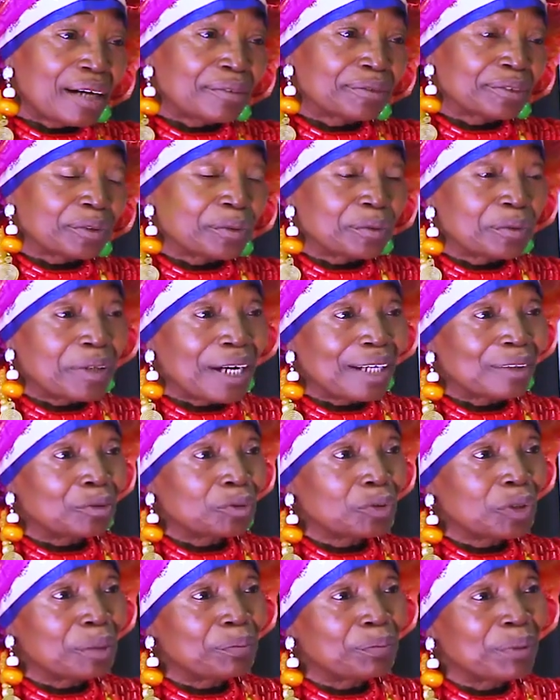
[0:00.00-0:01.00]
have to go and
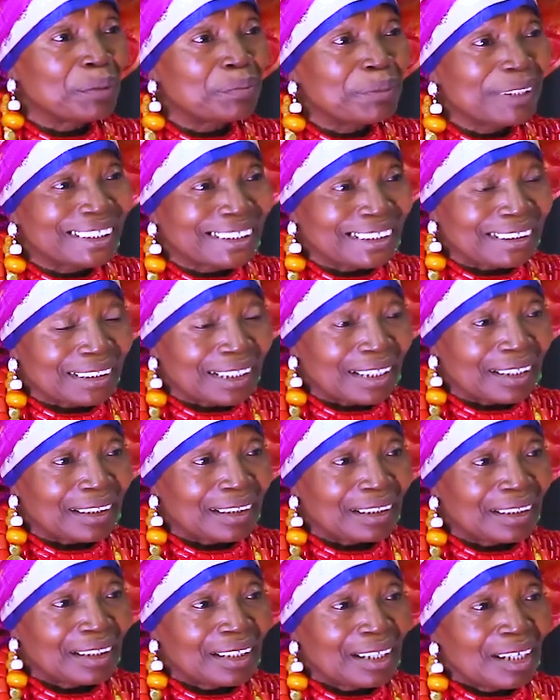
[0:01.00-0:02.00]
do a babysitter
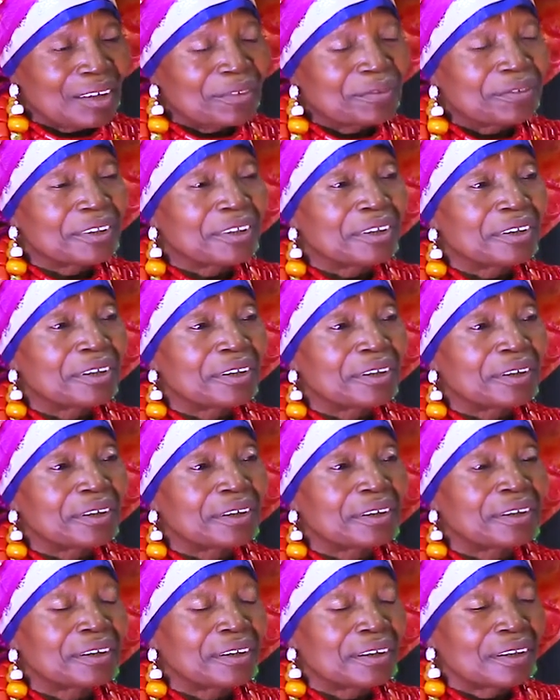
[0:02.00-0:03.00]

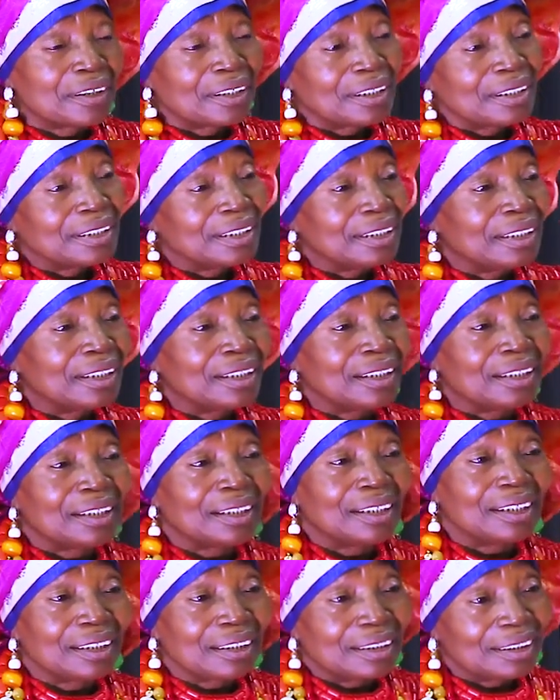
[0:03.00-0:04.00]
for
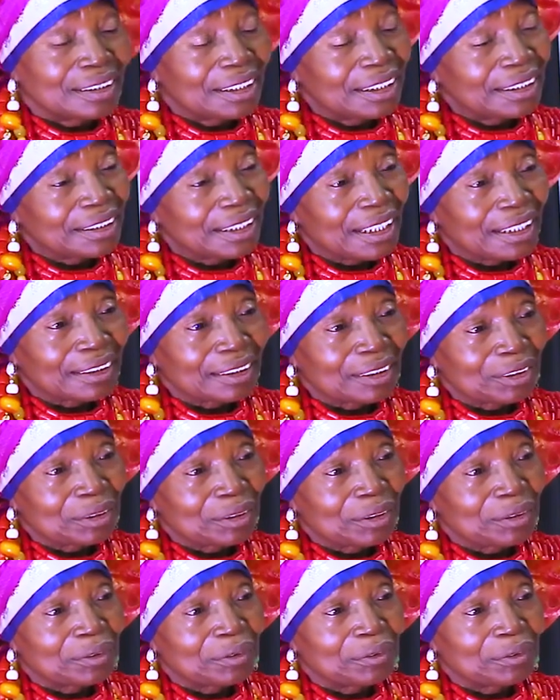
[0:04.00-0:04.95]
the teachers.